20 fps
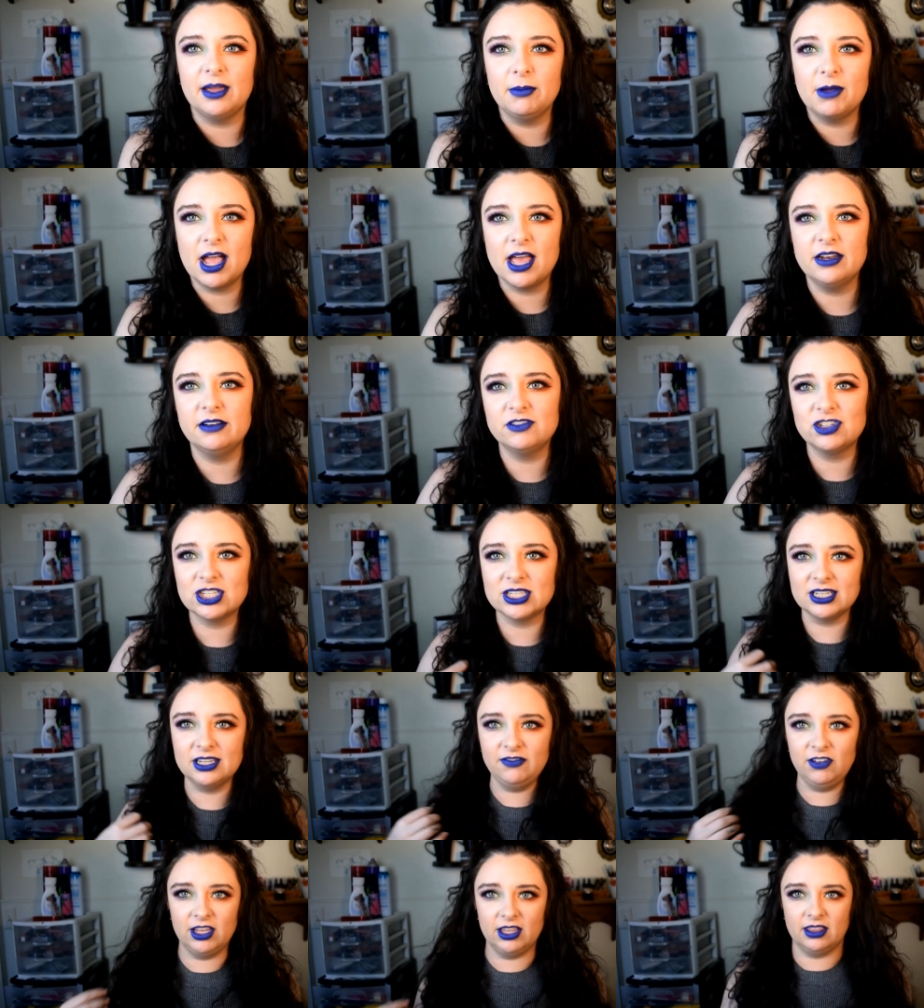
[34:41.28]
I'm kind of just
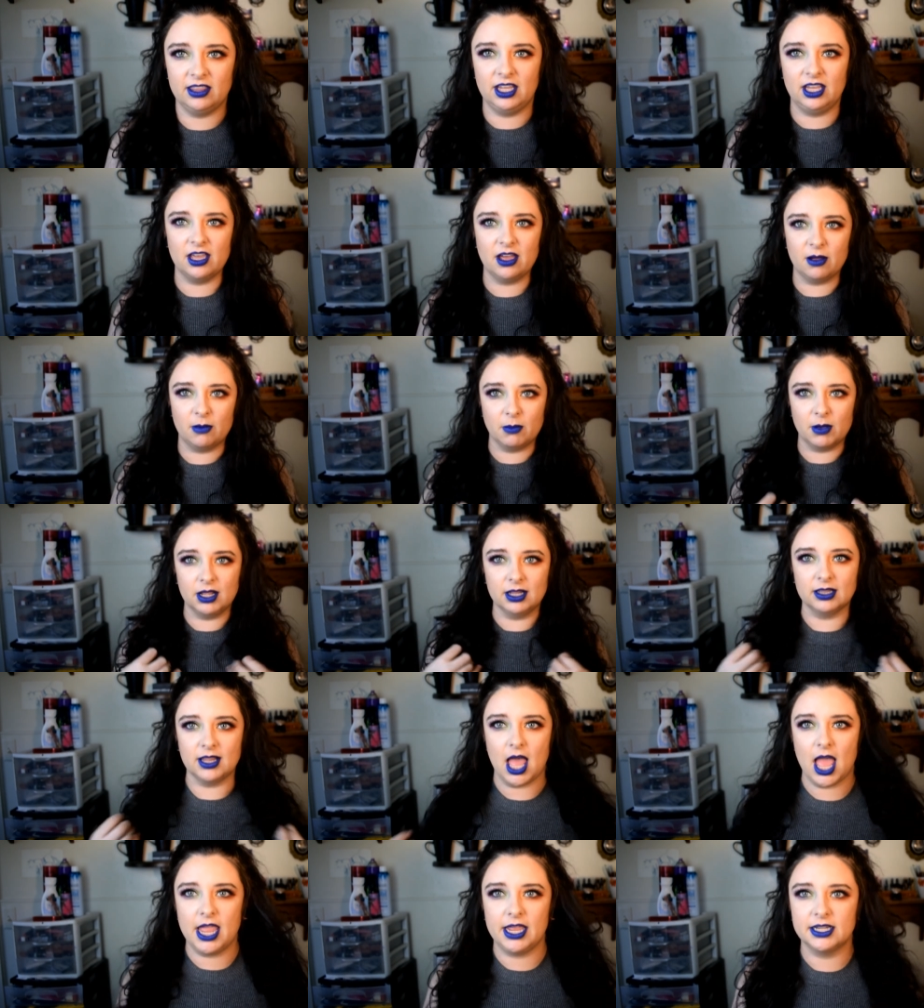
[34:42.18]
leaving the
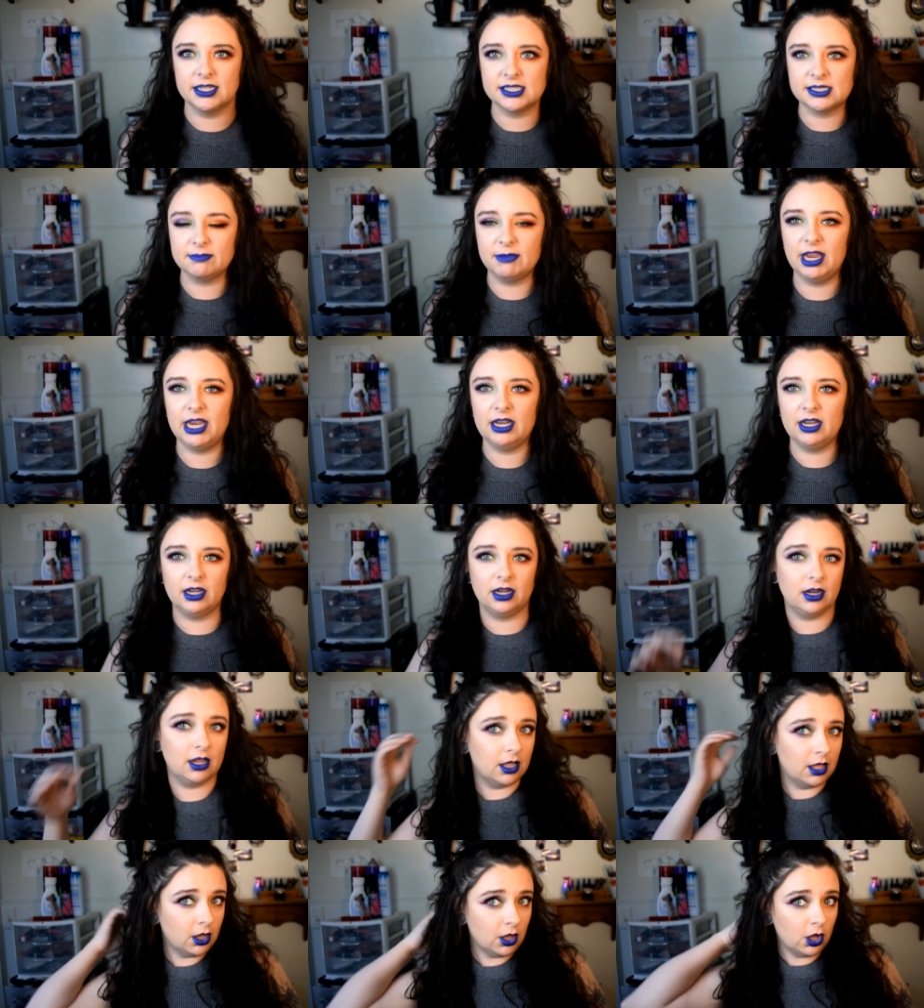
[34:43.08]
lion's mane
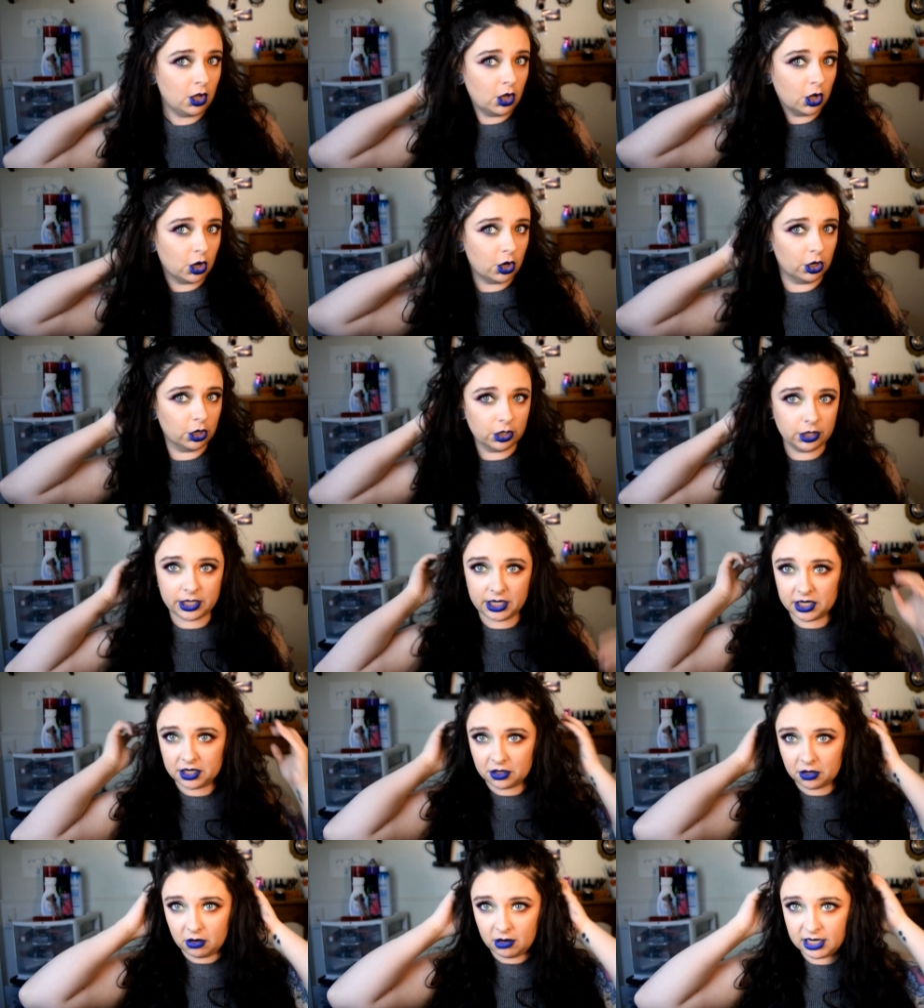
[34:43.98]
curly
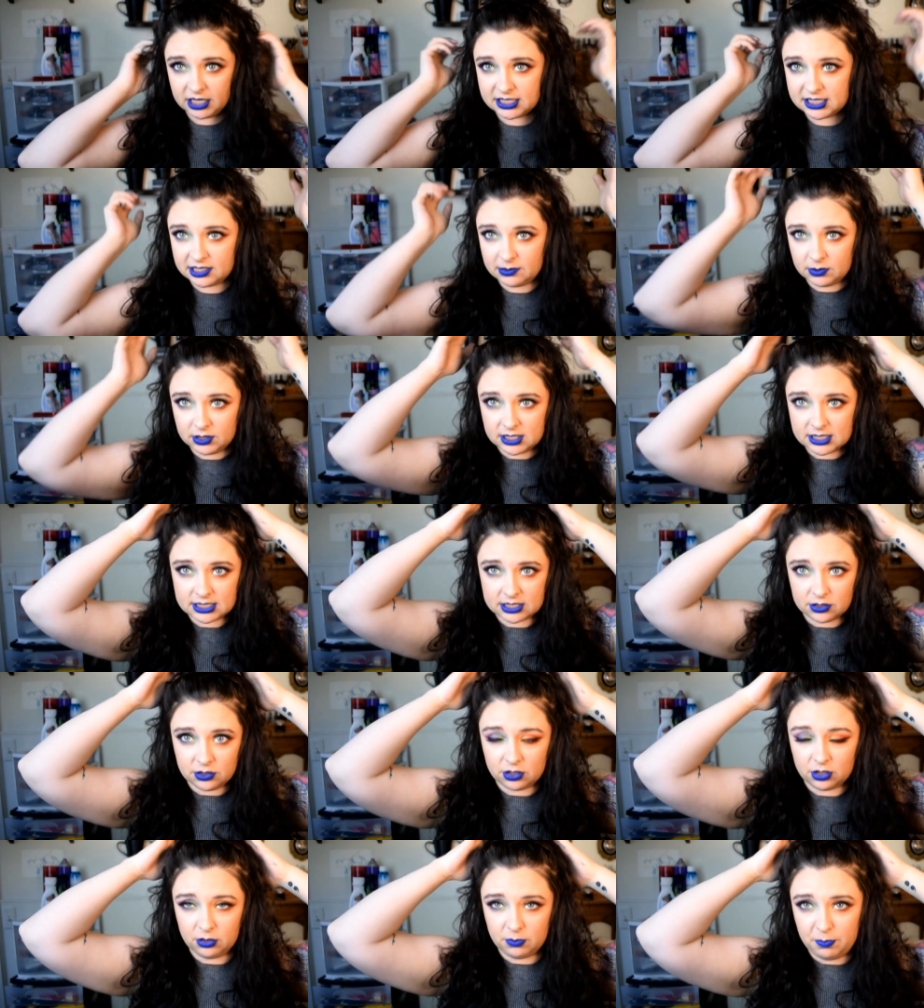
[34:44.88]
and crazy with this
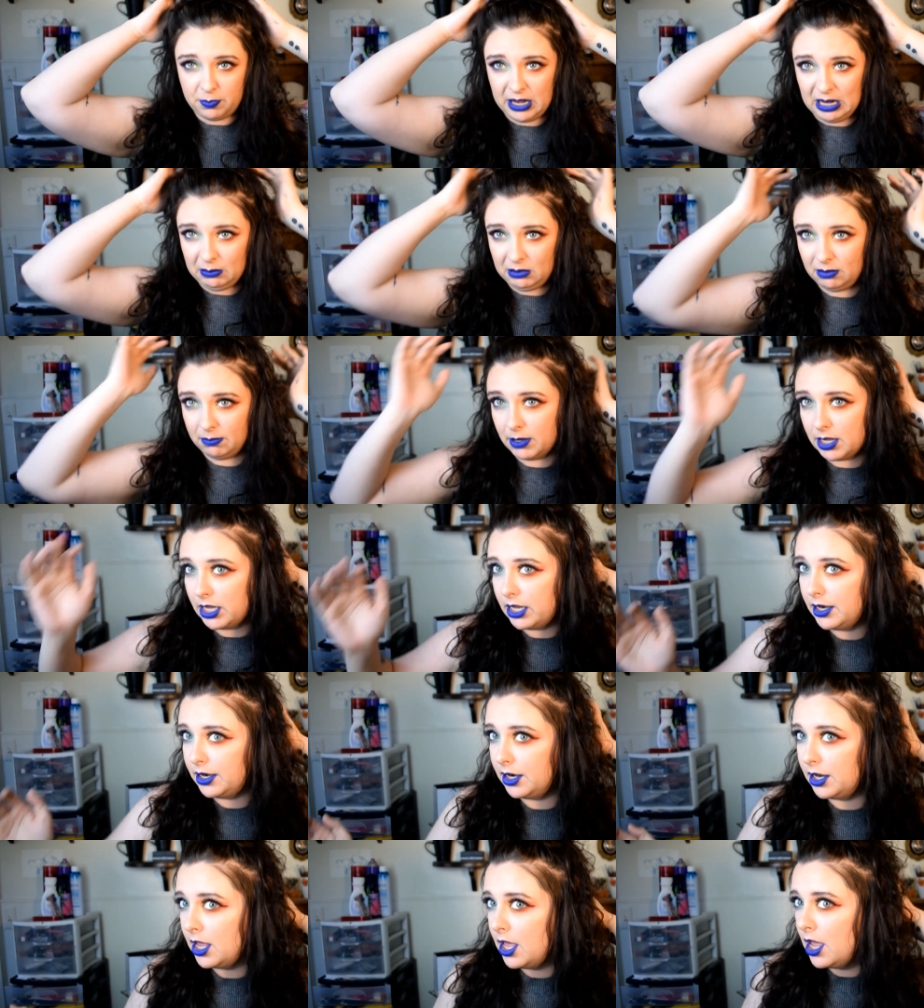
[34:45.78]
little baby
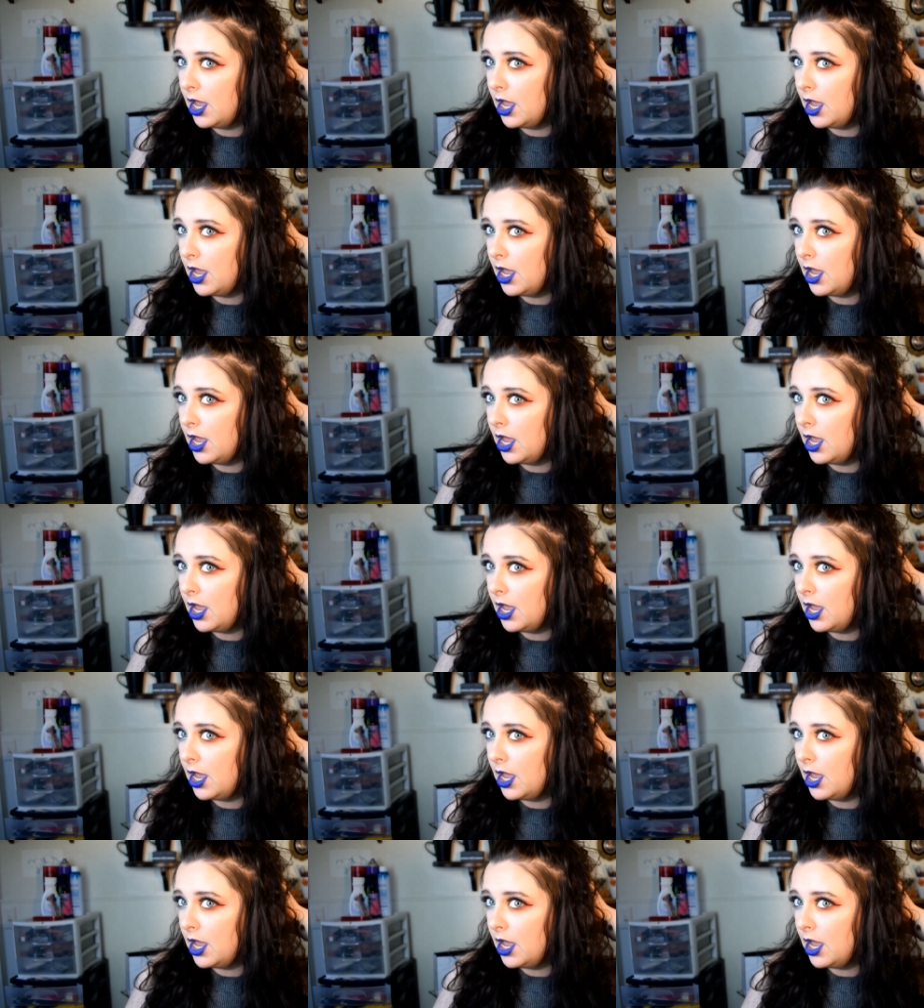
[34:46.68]
bun.